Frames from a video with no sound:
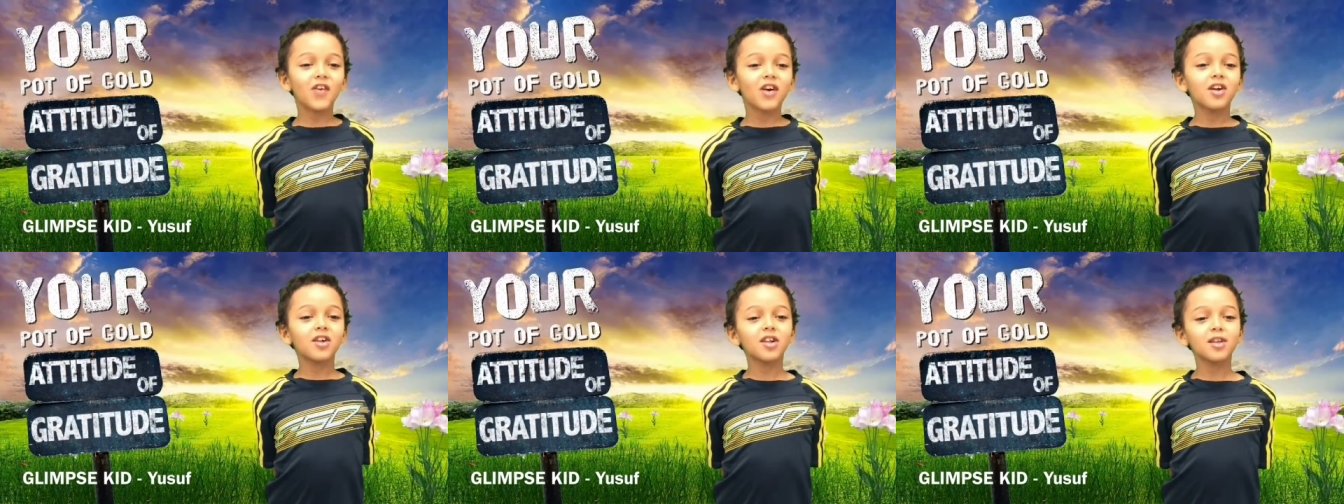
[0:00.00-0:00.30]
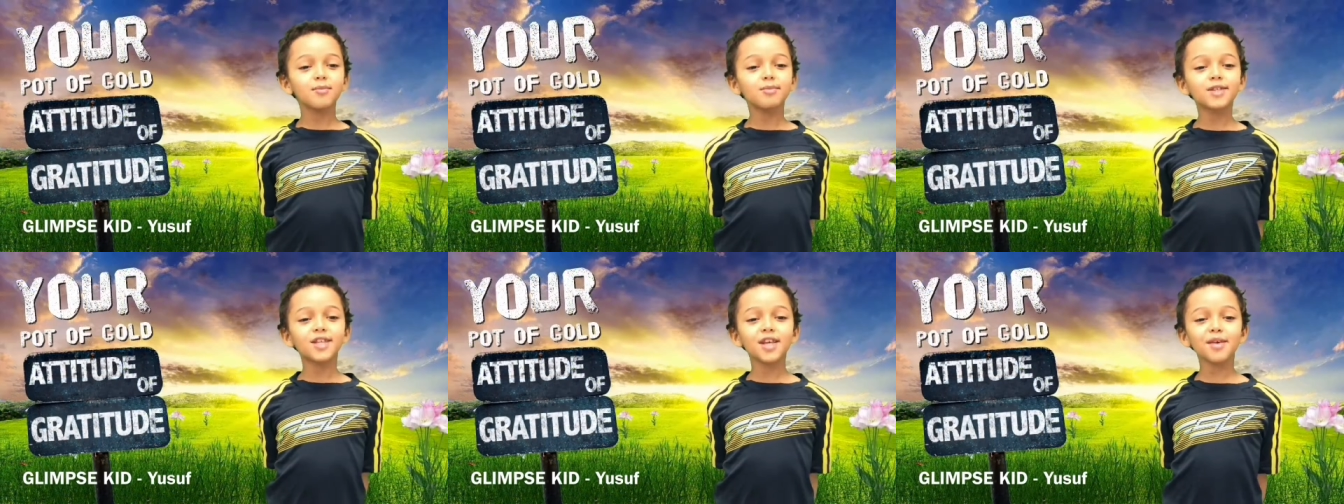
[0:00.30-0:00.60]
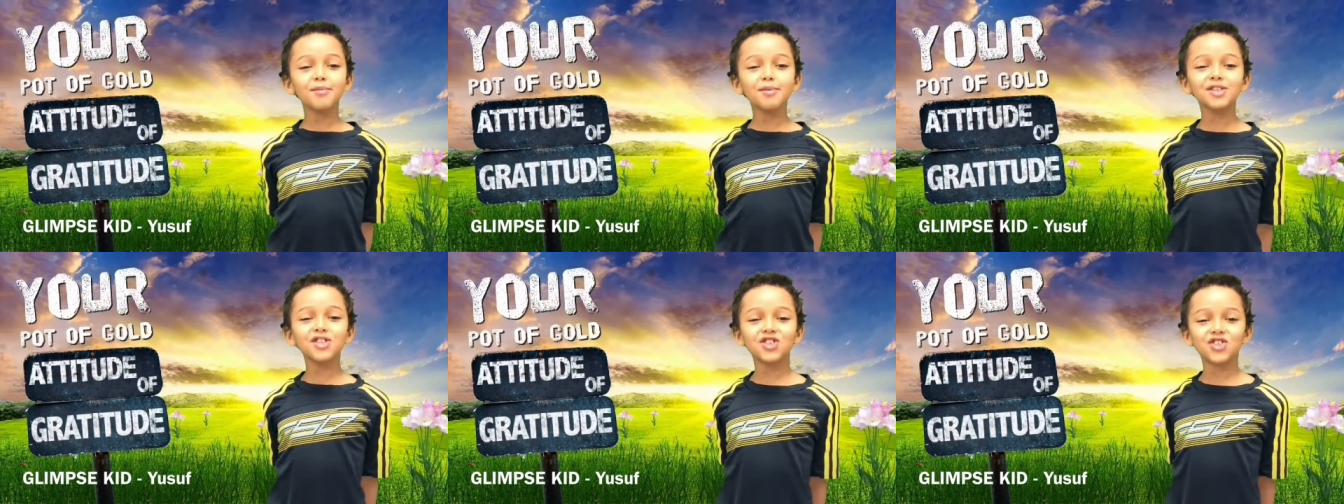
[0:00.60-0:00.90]
the Glimpse
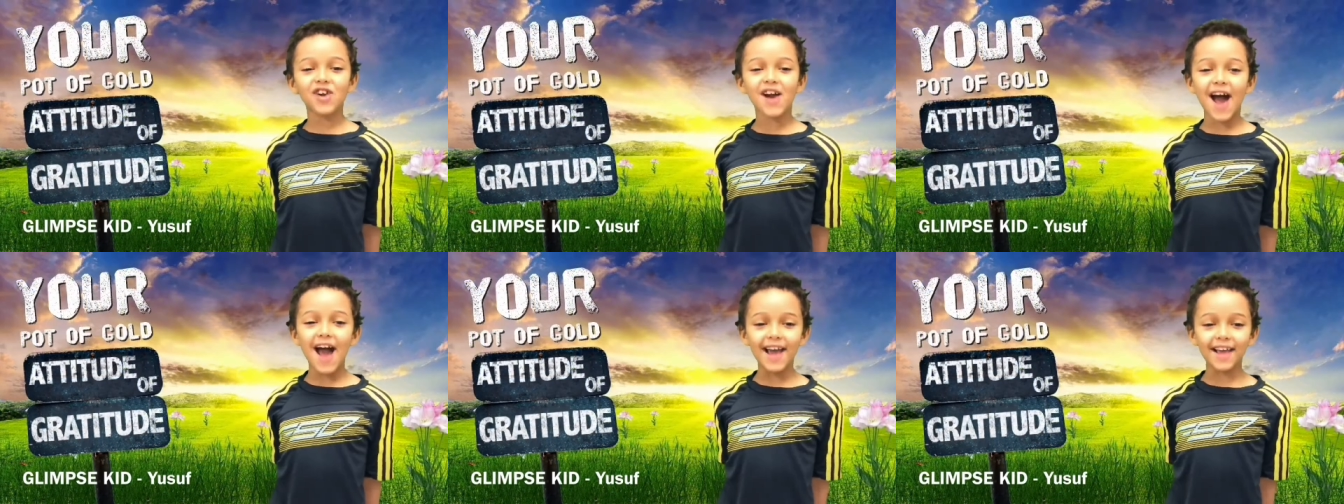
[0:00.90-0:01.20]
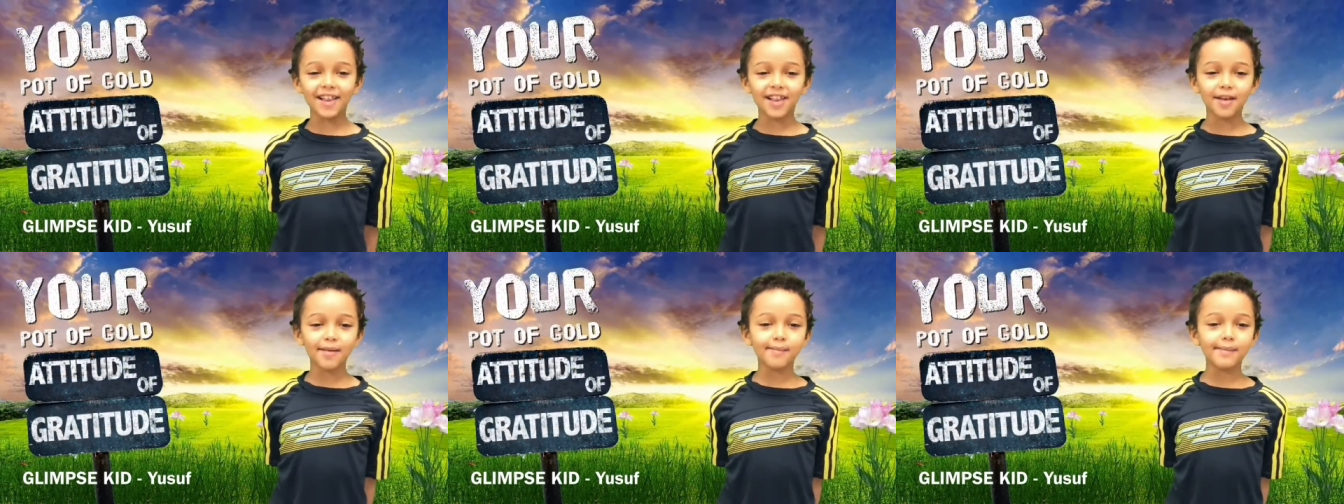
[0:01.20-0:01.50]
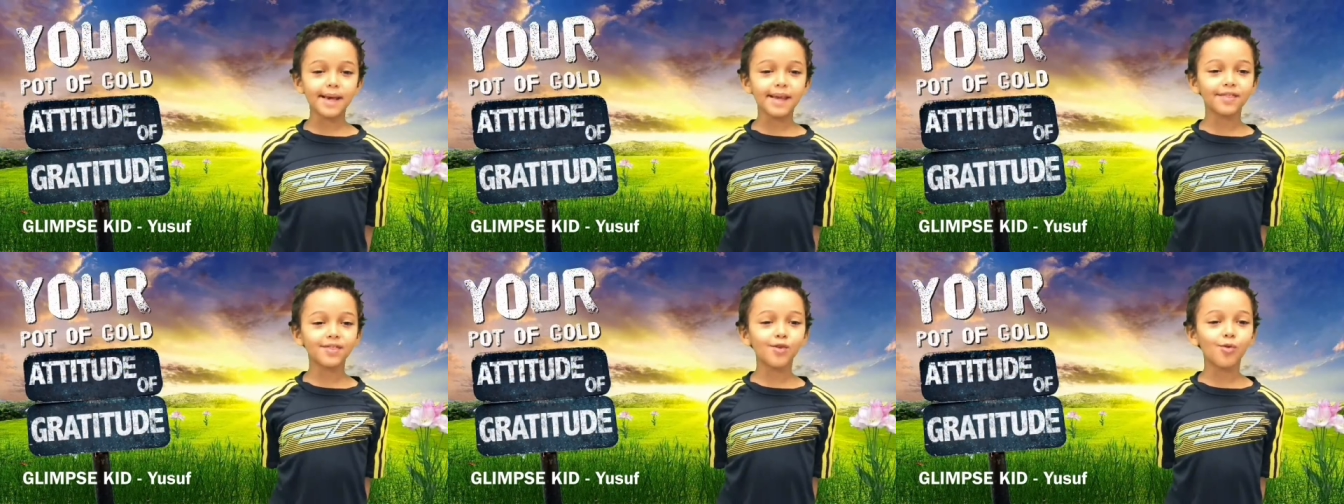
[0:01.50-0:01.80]
team is trying
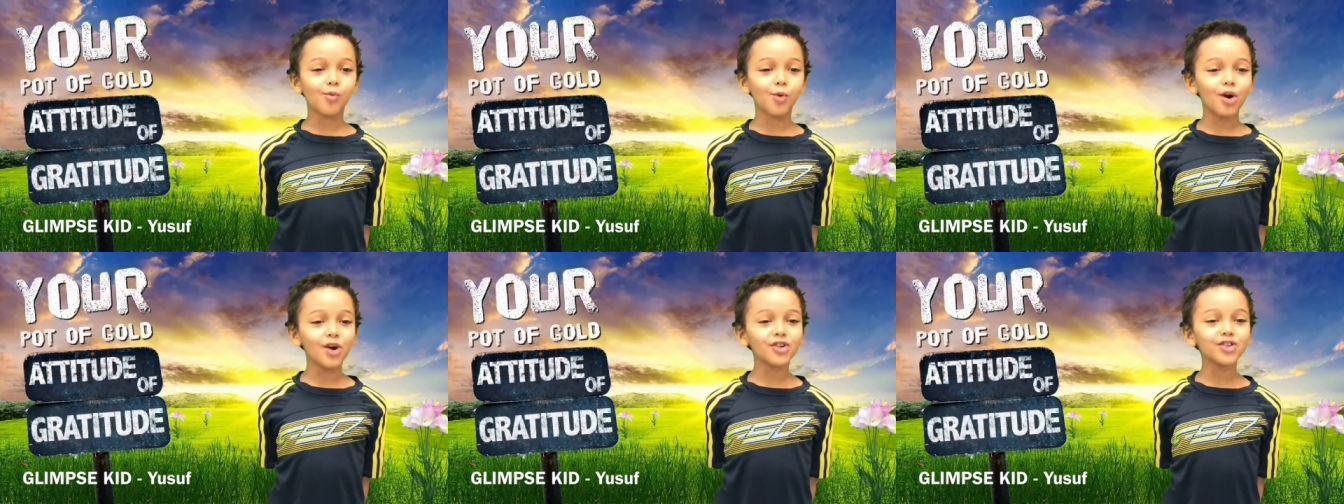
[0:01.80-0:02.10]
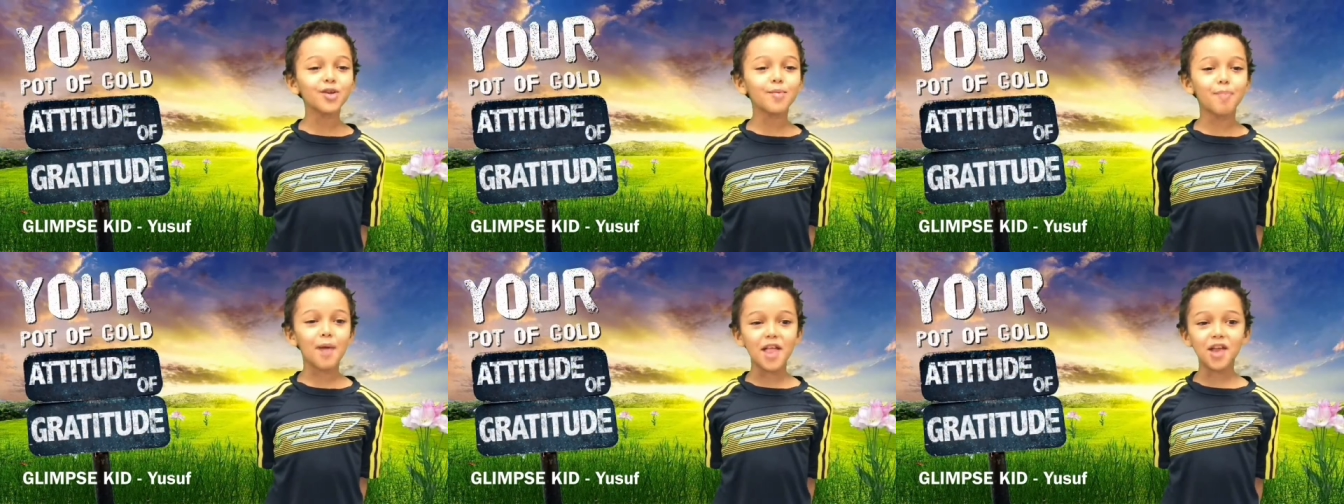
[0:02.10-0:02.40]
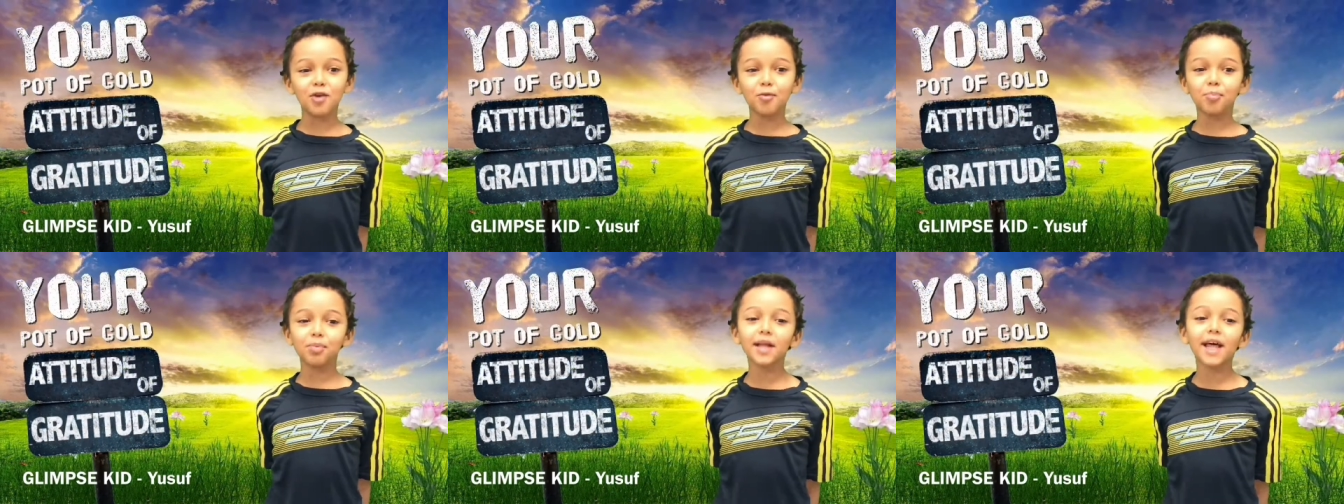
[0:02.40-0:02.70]
to make the world a
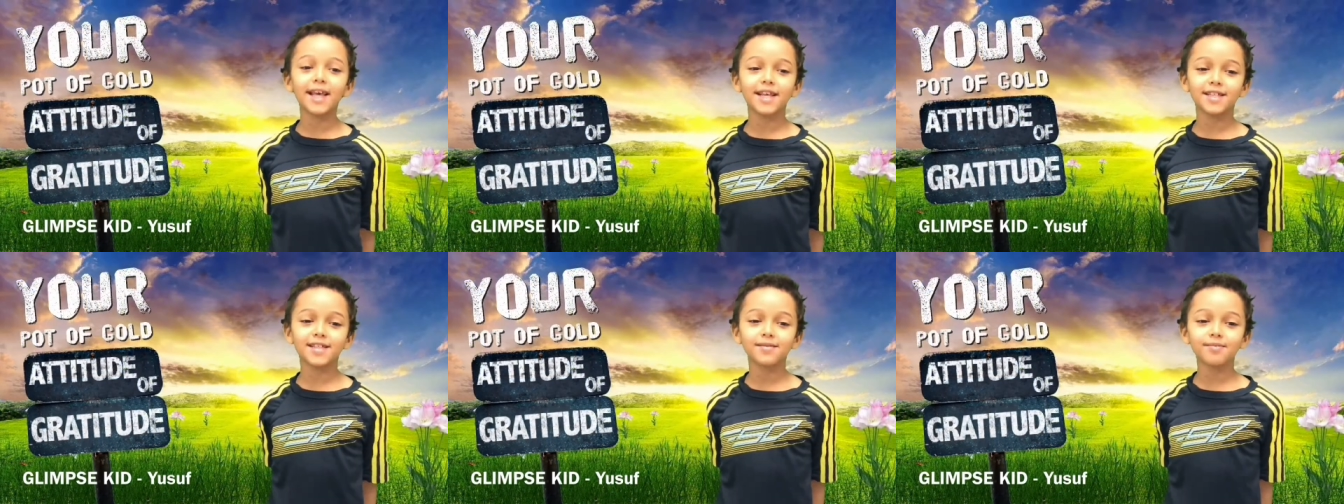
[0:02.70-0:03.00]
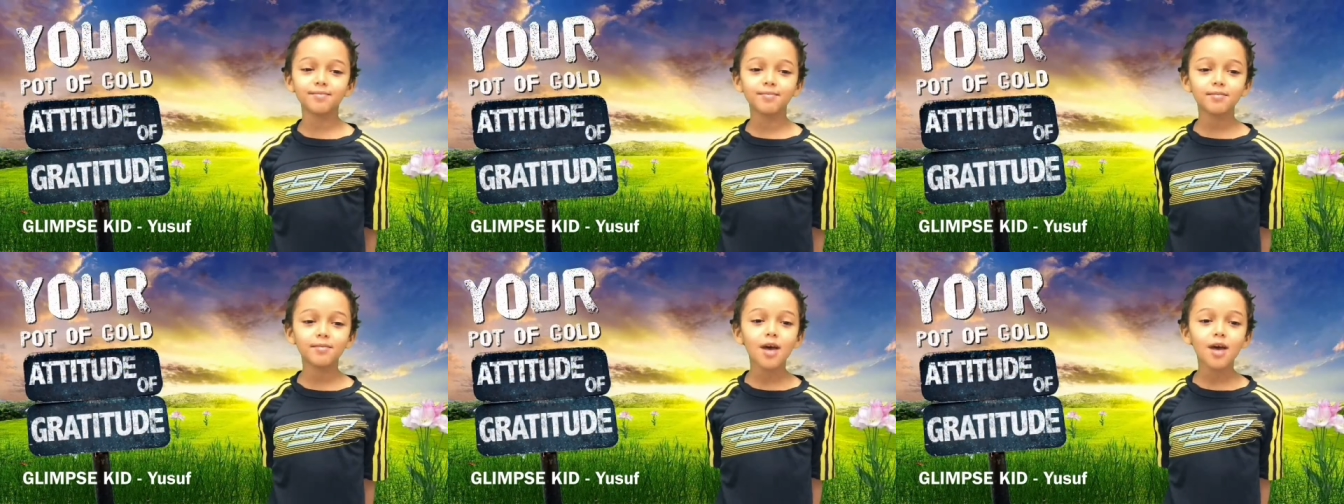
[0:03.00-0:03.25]
better place.